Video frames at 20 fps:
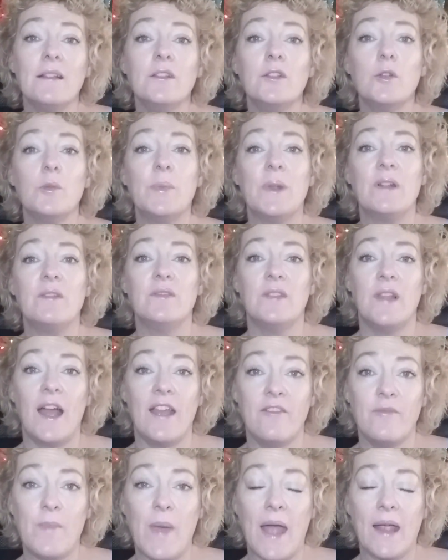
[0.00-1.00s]
a little bit of
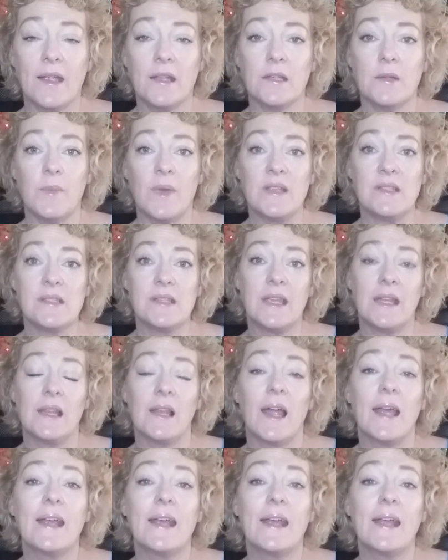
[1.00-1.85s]
life back into my skin,